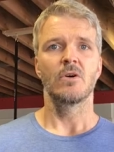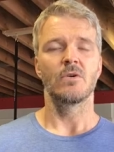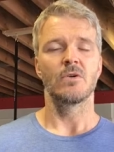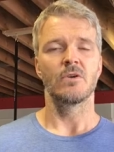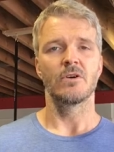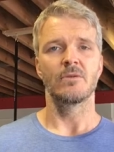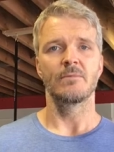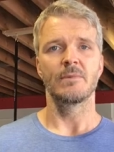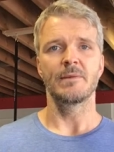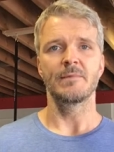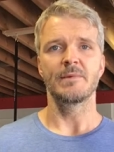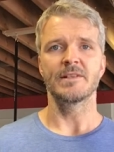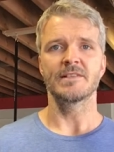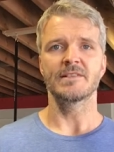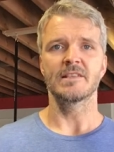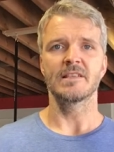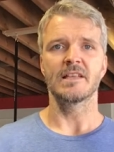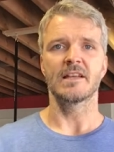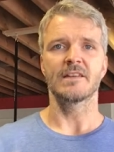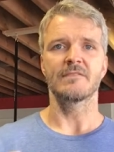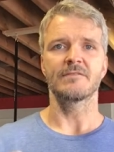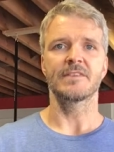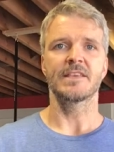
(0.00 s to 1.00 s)
or maybe it's a
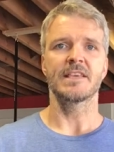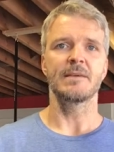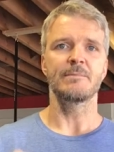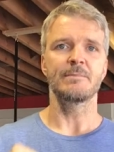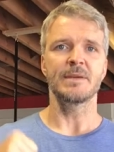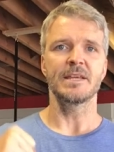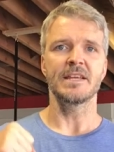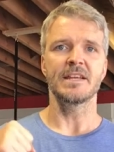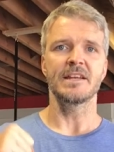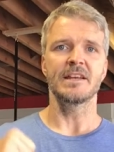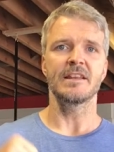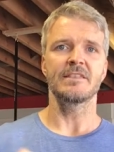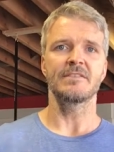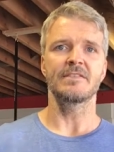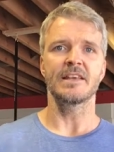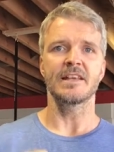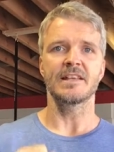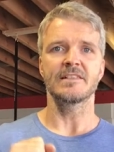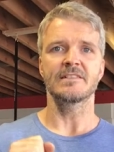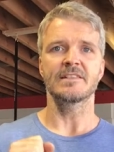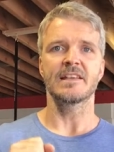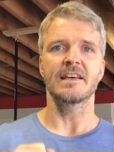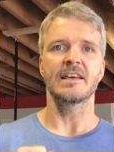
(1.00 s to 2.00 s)
lot of kipping,
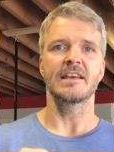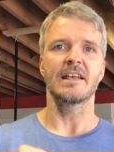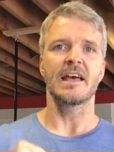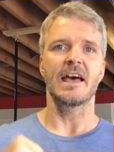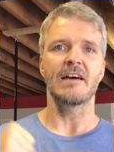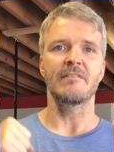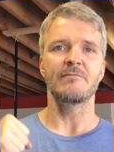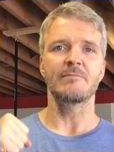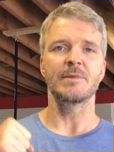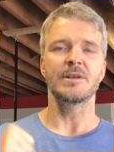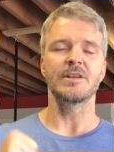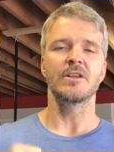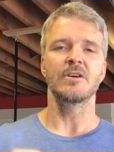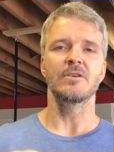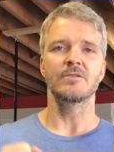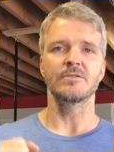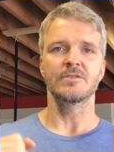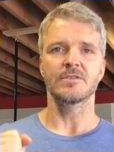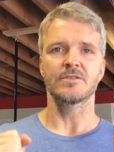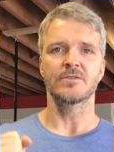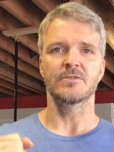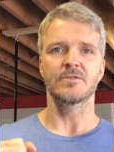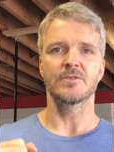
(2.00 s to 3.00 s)
things that have been known
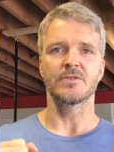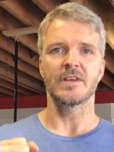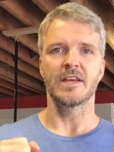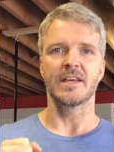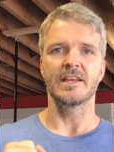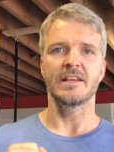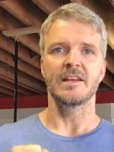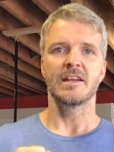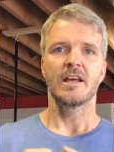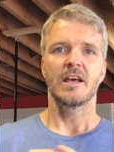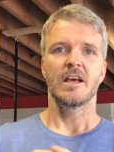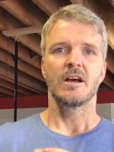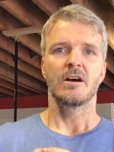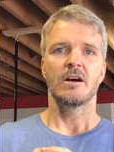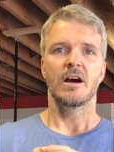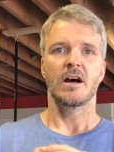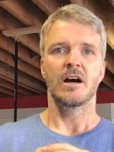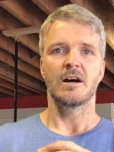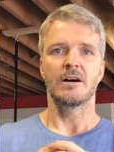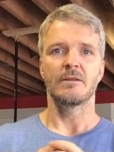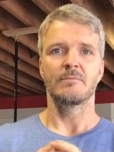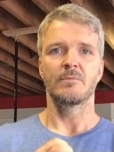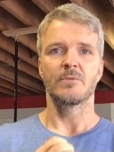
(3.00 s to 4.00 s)
to create
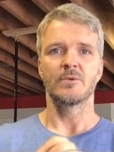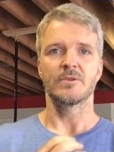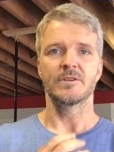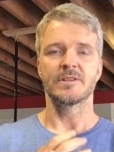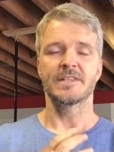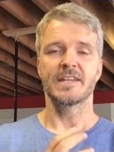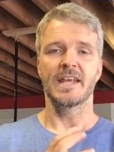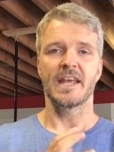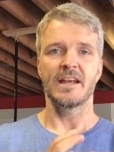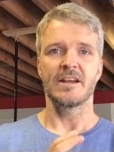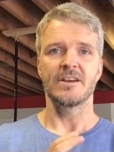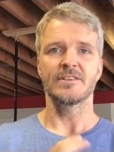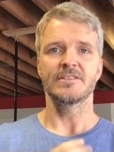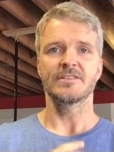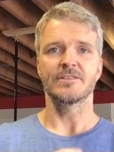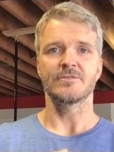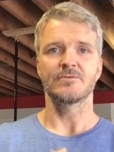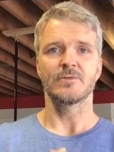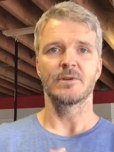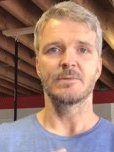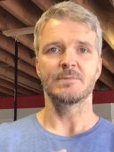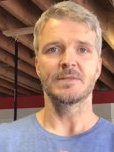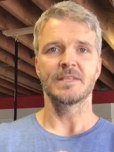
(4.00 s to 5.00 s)
more tears
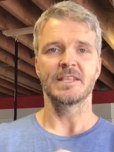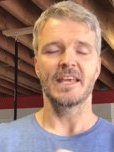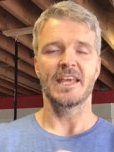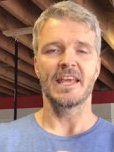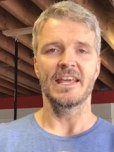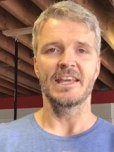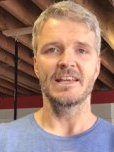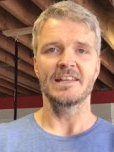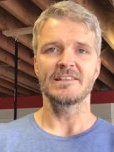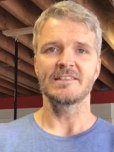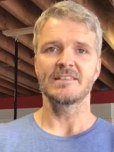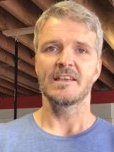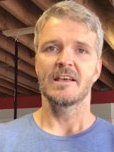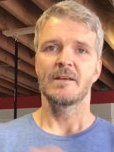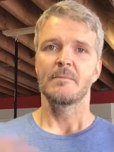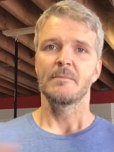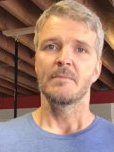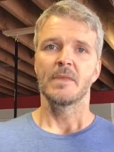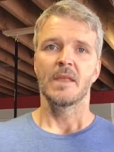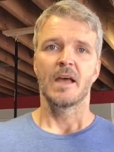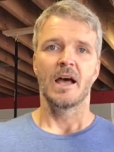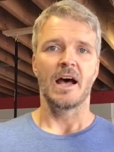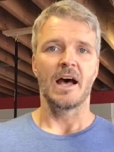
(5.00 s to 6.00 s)
and rips in the hands,
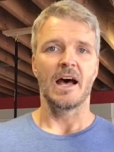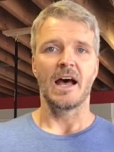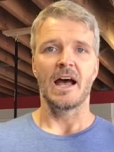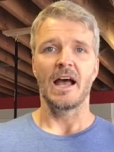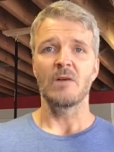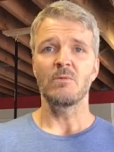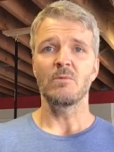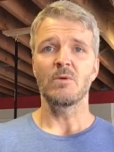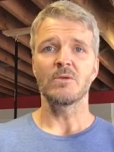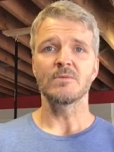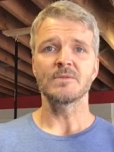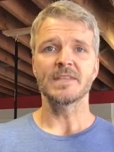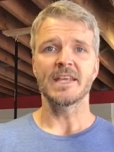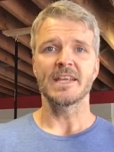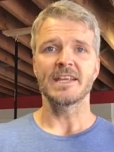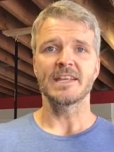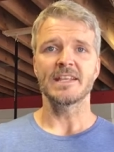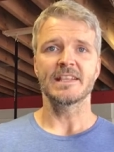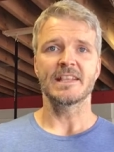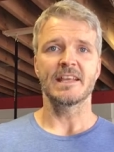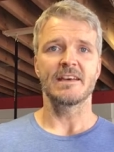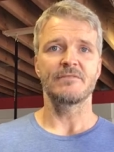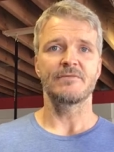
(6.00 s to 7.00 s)
I won't take
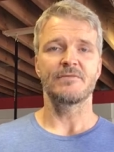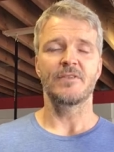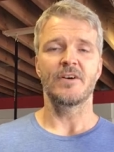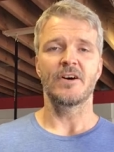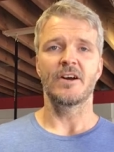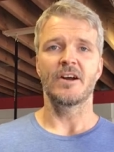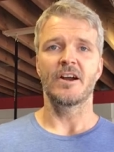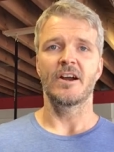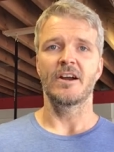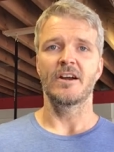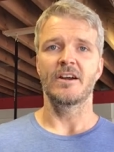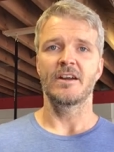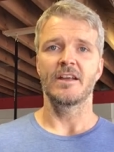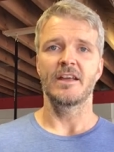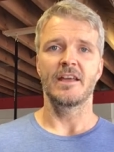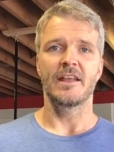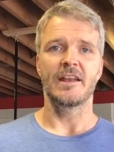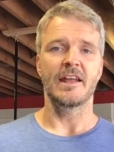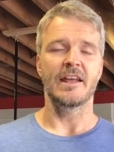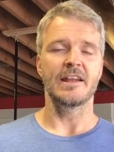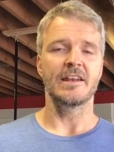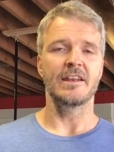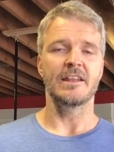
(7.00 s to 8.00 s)
it that far.
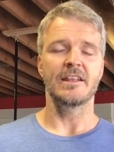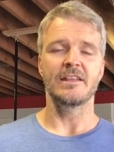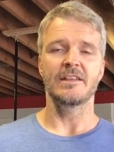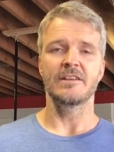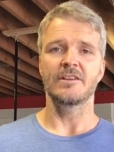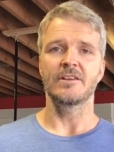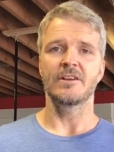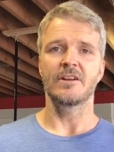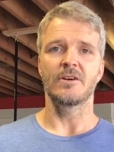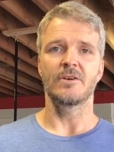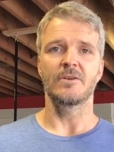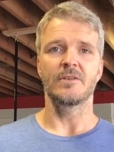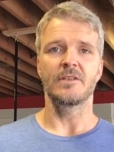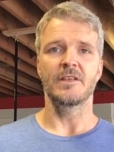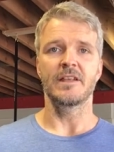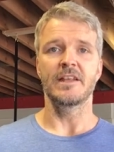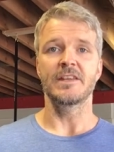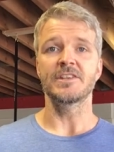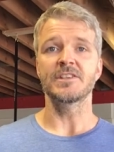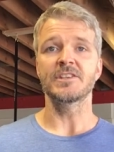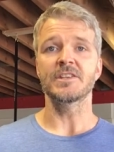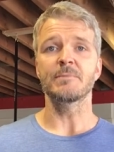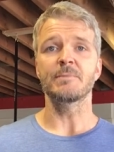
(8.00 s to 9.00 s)
And
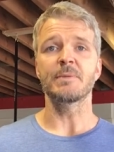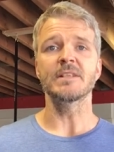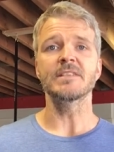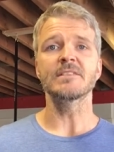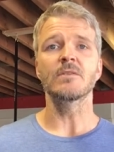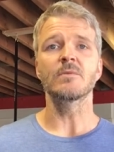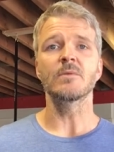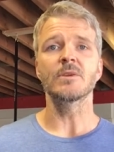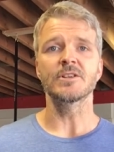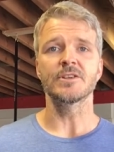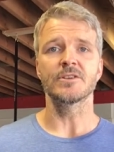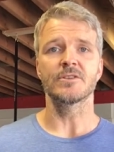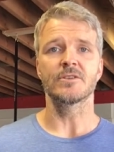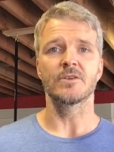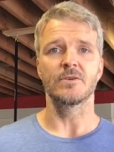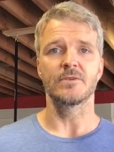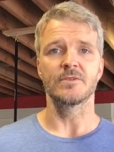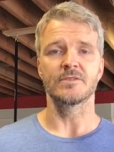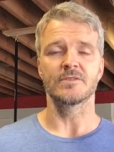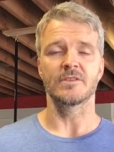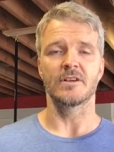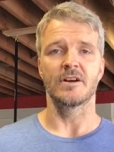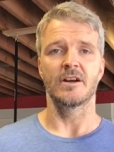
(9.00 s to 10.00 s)
it just depends on what your
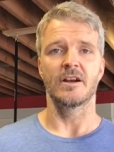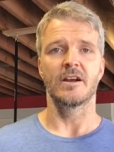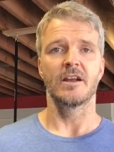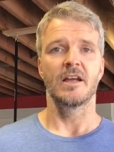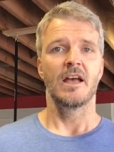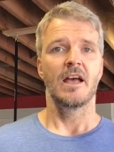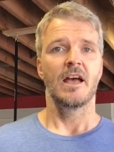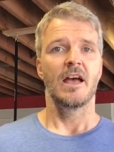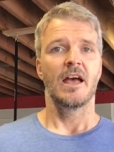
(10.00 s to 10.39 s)
goals are.